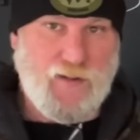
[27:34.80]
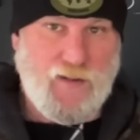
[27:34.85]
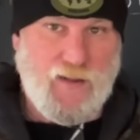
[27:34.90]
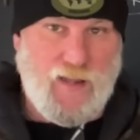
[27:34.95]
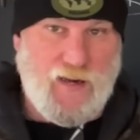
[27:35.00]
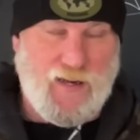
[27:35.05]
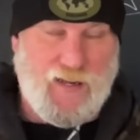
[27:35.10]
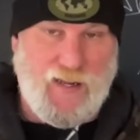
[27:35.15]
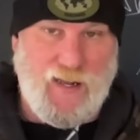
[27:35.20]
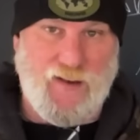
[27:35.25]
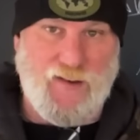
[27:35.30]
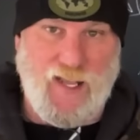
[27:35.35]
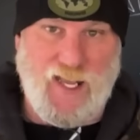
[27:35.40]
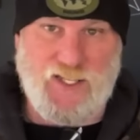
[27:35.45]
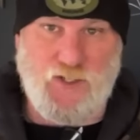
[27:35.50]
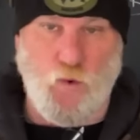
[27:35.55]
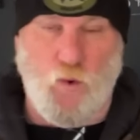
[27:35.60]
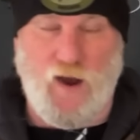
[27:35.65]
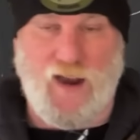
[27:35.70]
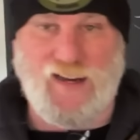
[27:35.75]
And again,
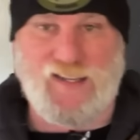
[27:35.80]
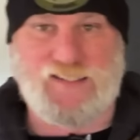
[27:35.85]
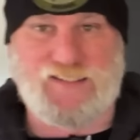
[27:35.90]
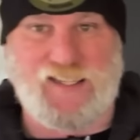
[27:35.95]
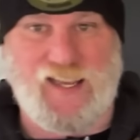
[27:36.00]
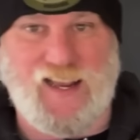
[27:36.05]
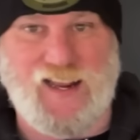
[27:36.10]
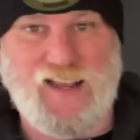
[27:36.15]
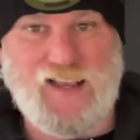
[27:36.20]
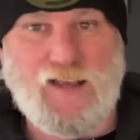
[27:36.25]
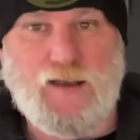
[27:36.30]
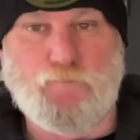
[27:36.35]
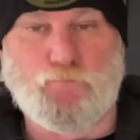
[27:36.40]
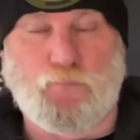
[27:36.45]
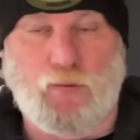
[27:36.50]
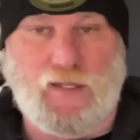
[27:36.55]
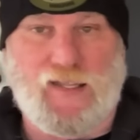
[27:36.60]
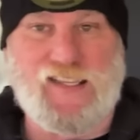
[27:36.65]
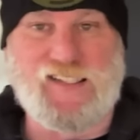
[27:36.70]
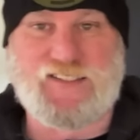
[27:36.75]
that's why I say
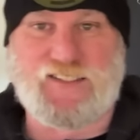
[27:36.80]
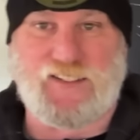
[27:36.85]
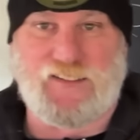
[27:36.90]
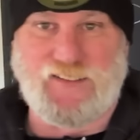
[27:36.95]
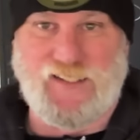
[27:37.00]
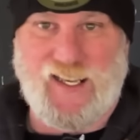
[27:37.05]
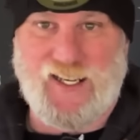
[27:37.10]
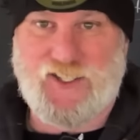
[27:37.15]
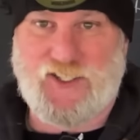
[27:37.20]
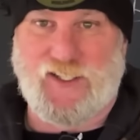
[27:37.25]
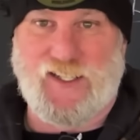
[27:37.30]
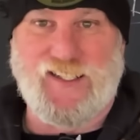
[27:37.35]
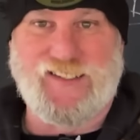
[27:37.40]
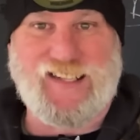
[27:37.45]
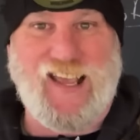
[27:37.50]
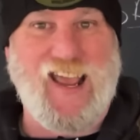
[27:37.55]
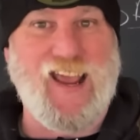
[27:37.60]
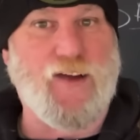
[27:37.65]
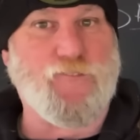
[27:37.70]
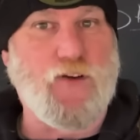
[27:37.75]
blade selection is
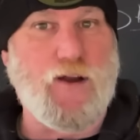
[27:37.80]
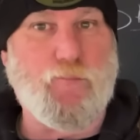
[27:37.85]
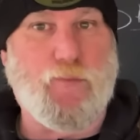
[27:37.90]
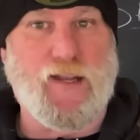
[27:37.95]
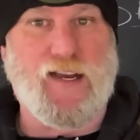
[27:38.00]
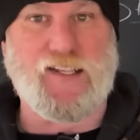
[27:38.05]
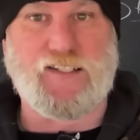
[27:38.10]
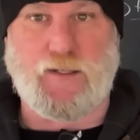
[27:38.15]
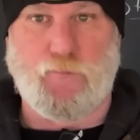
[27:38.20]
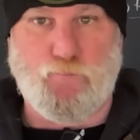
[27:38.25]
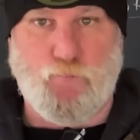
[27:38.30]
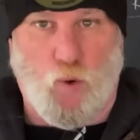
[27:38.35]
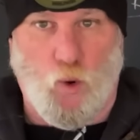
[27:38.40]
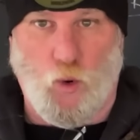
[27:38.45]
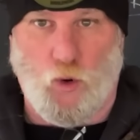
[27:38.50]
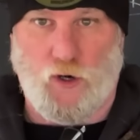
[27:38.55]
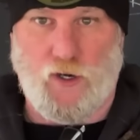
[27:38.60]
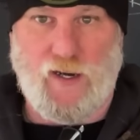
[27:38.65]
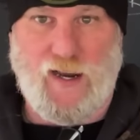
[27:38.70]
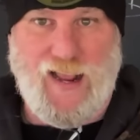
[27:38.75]
every bit as
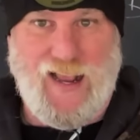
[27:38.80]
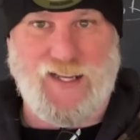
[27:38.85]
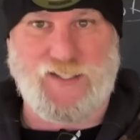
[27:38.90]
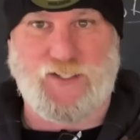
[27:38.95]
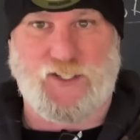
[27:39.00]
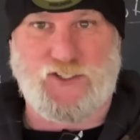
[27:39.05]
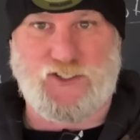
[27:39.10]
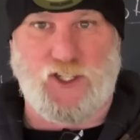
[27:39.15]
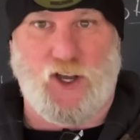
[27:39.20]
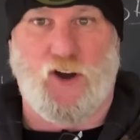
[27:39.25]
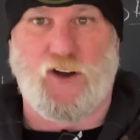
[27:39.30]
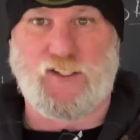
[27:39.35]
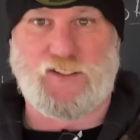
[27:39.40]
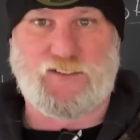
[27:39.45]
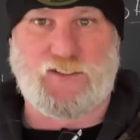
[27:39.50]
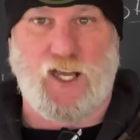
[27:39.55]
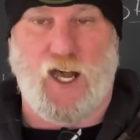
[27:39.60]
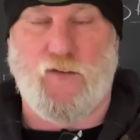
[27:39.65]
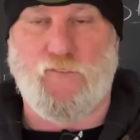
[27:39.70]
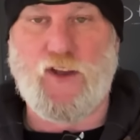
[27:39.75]
important as the saw
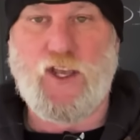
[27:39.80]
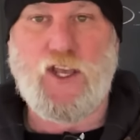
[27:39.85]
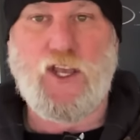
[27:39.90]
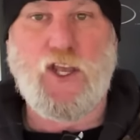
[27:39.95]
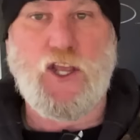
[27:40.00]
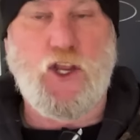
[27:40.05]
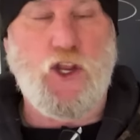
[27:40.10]
itself.